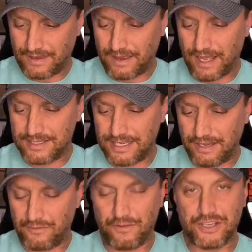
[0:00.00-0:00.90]

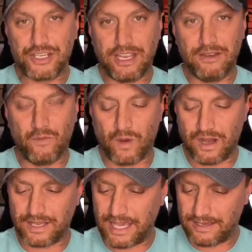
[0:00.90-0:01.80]
hunting, fishing,
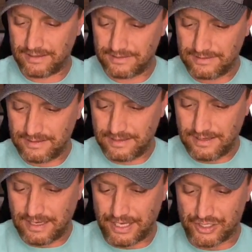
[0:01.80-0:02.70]
walking,
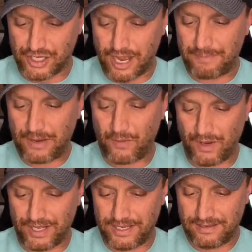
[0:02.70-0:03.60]
and chopping
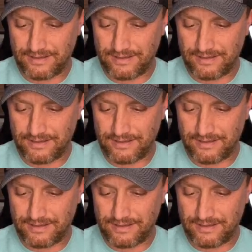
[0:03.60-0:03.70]
wood.